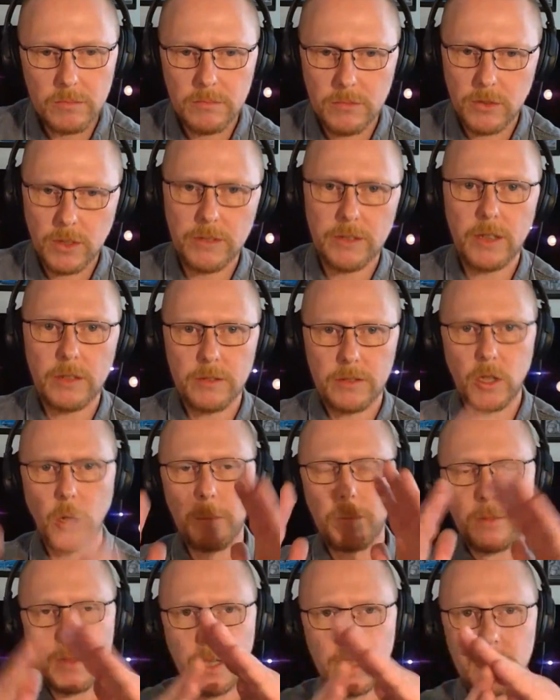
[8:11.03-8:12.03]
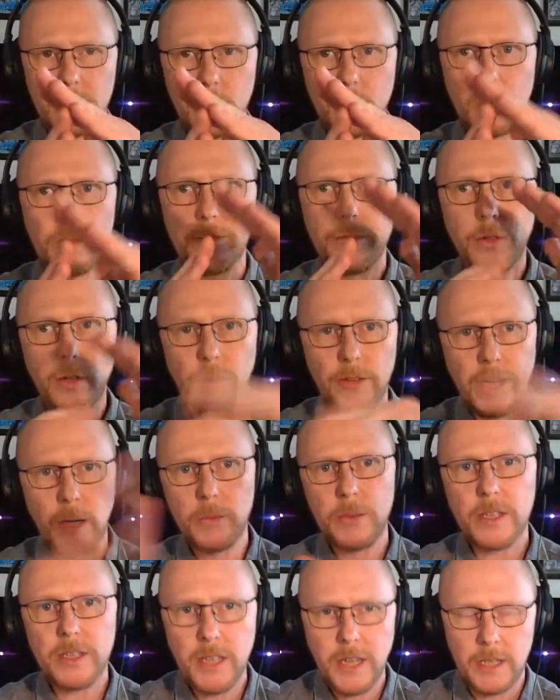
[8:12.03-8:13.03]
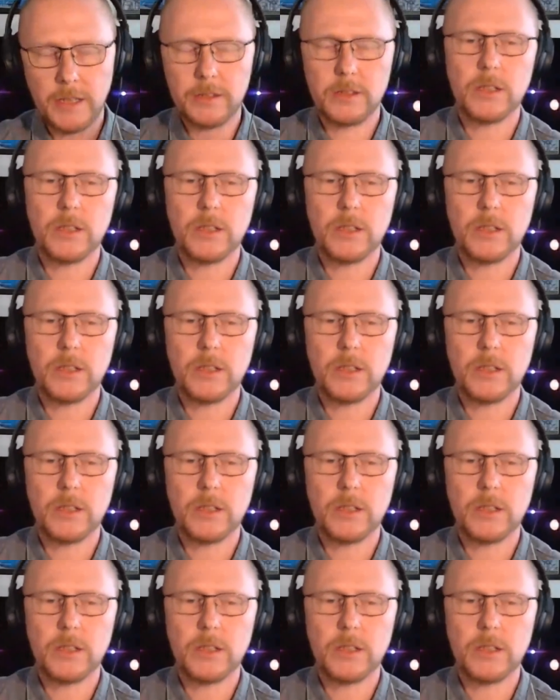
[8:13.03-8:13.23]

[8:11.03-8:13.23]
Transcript: you can say, stop, let's do a full round again.